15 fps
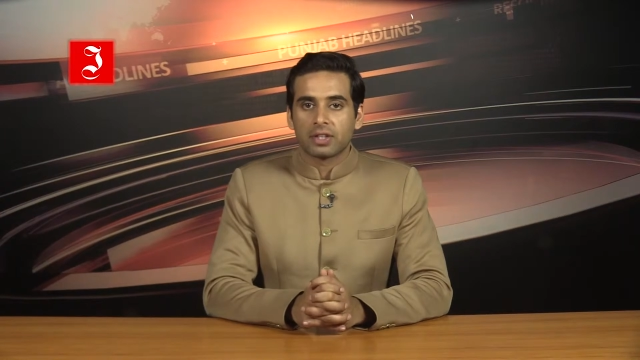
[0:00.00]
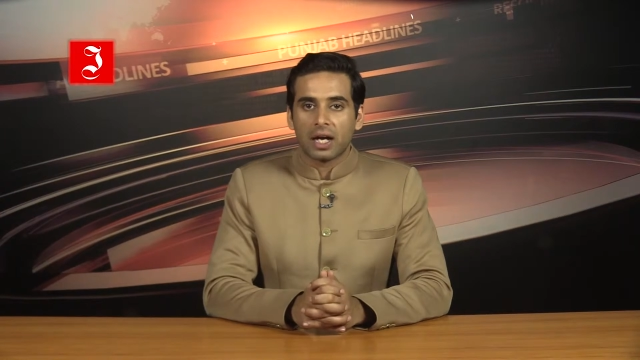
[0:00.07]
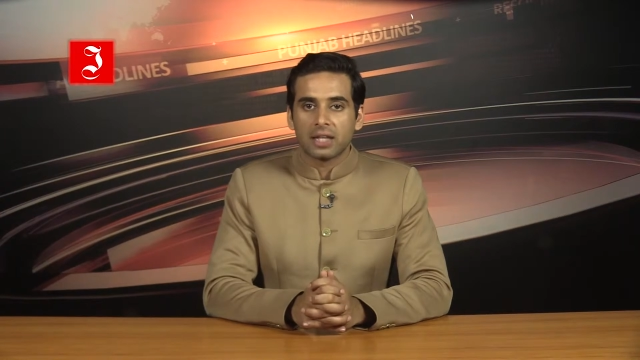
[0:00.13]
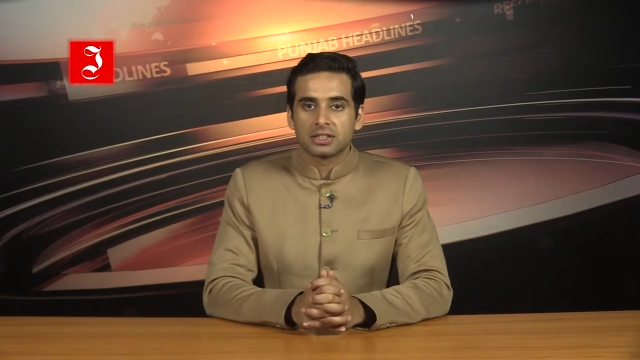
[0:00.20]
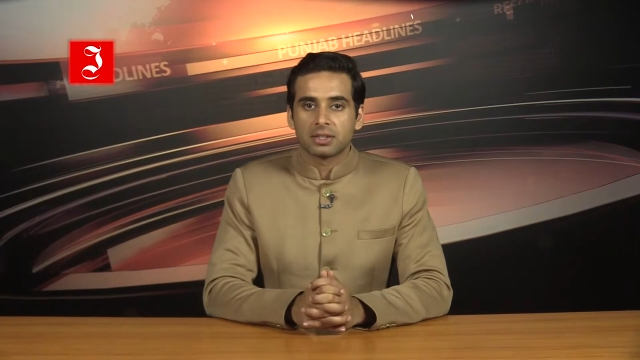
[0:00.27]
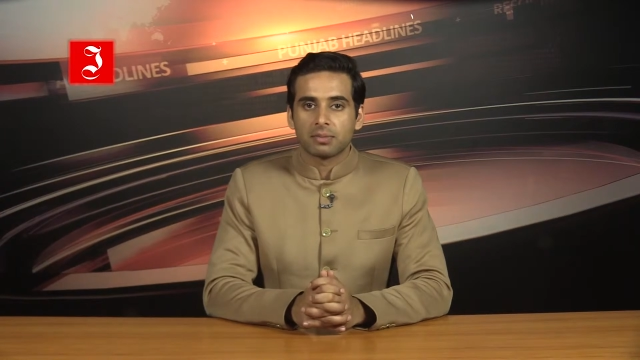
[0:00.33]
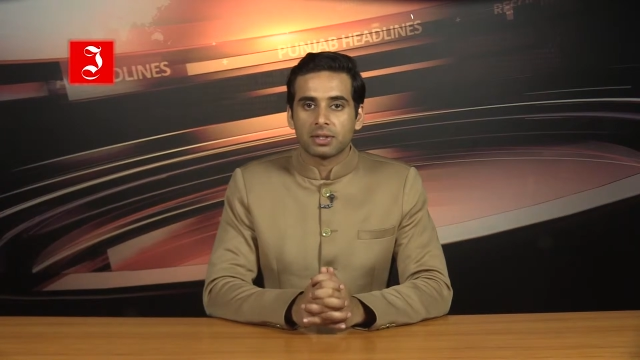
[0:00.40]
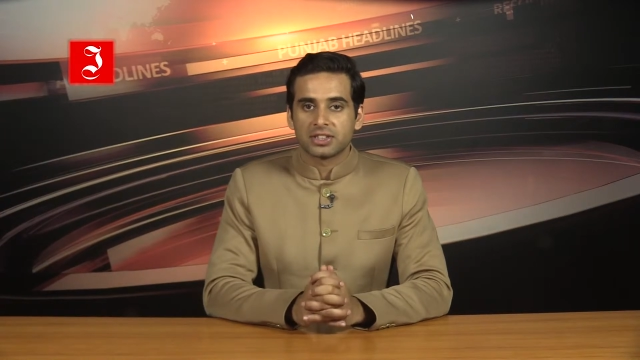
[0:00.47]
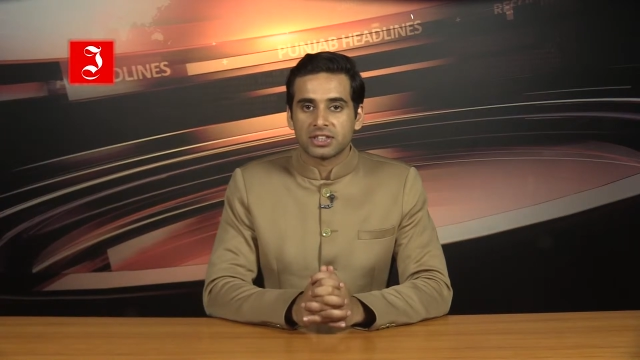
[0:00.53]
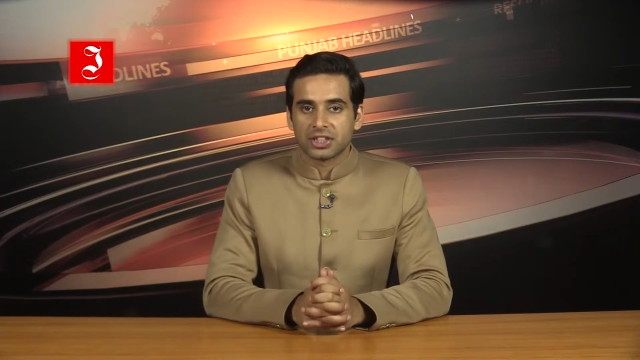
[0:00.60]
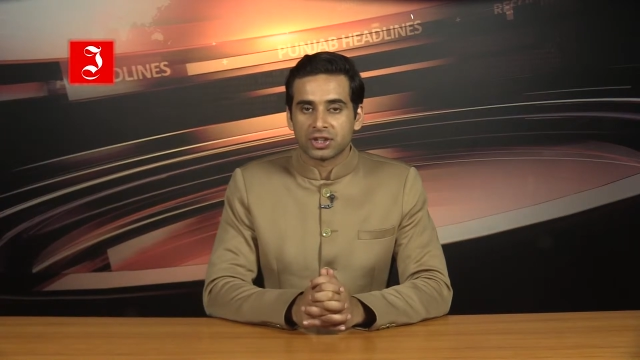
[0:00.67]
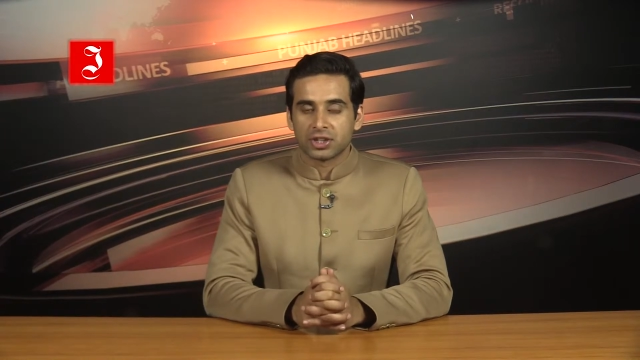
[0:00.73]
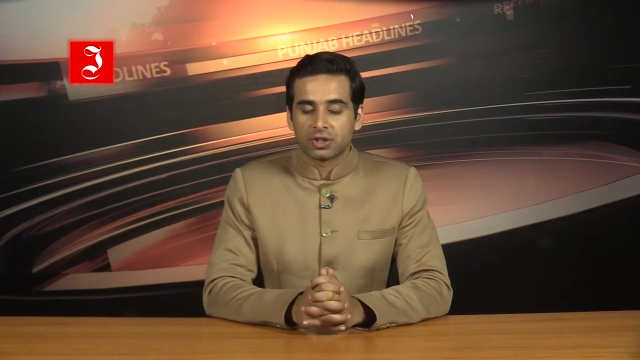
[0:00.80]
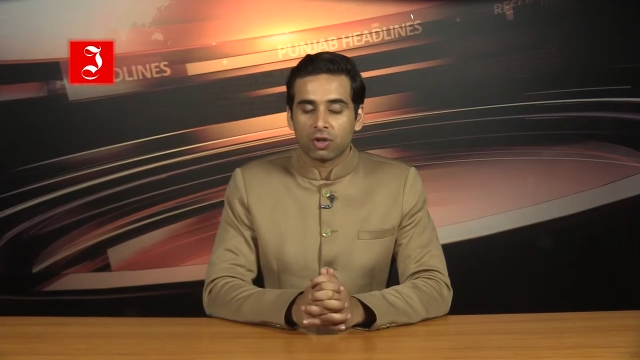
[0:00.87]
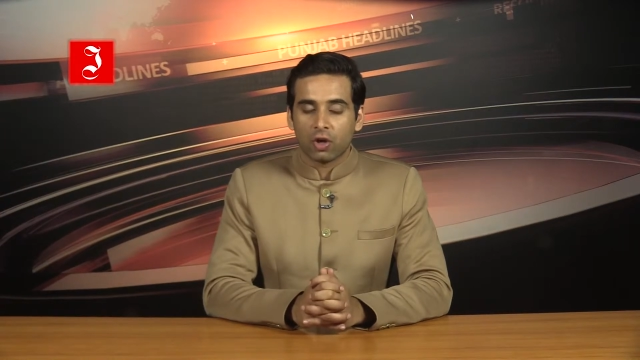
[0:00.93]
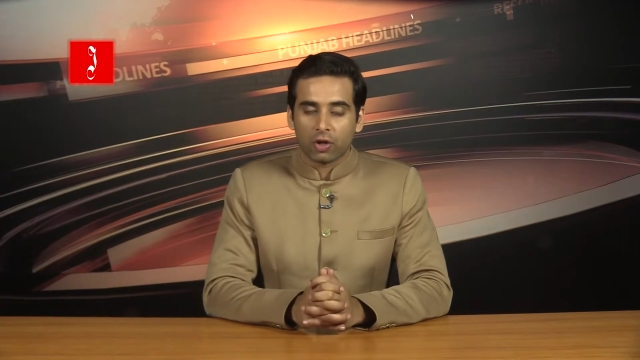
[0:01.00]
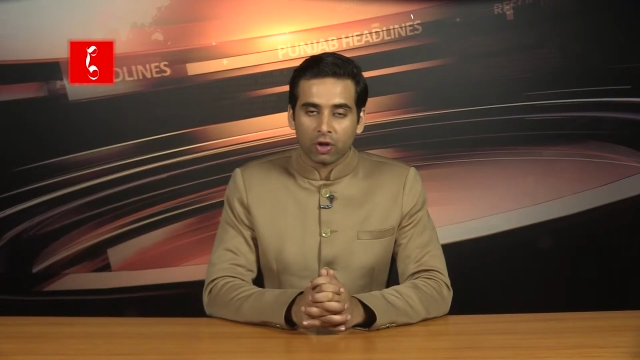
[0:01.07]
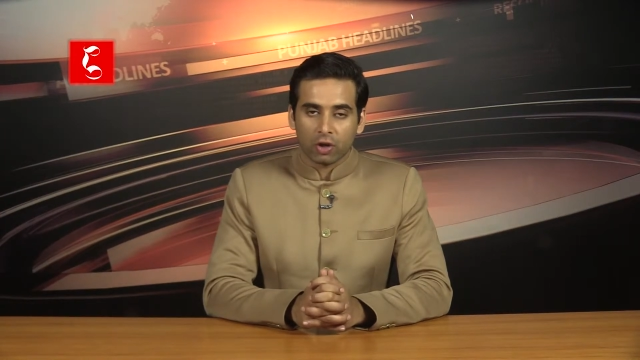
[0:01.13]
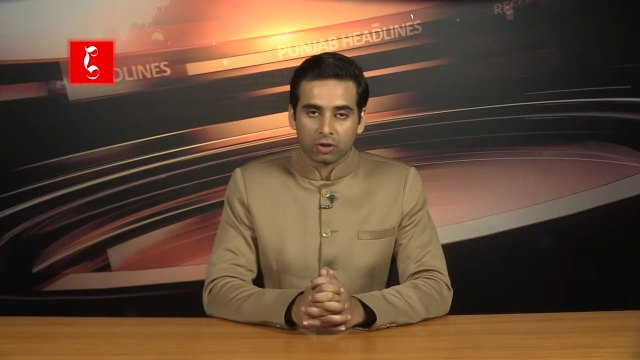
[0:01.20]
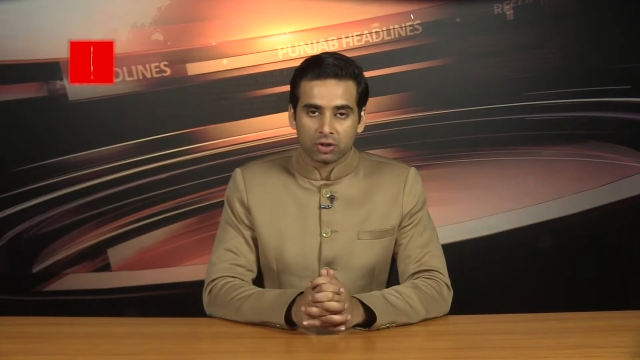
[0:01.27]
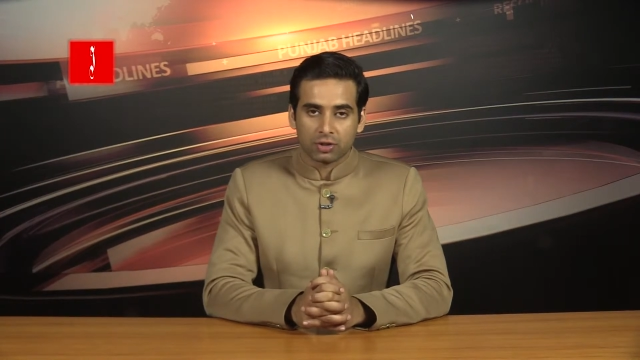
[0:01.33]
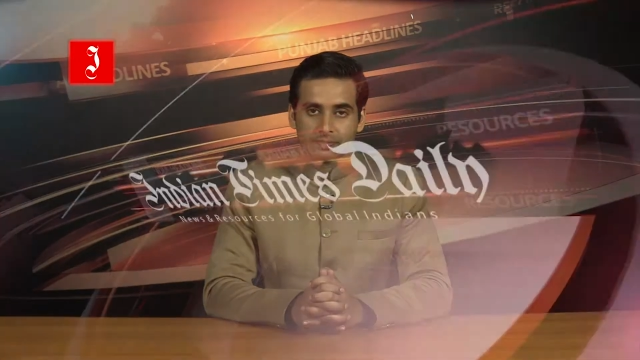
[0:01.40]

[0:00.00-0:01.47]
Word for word: Vidhan Sabha session or not.